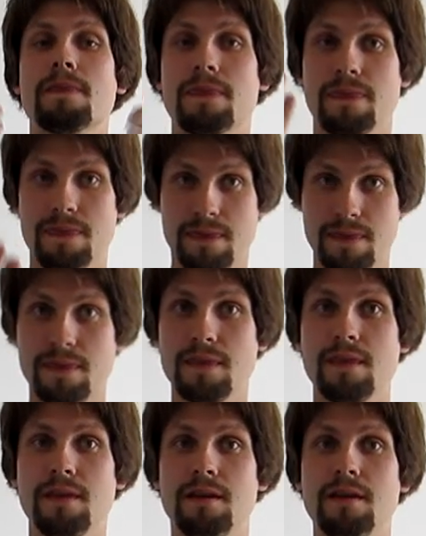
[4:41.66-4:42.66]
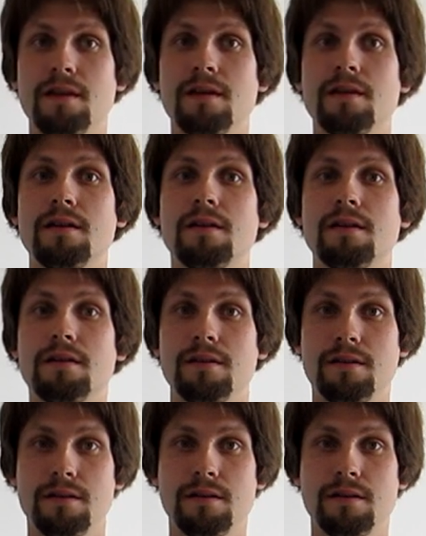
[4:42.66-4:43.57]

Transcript: Nobody speaks.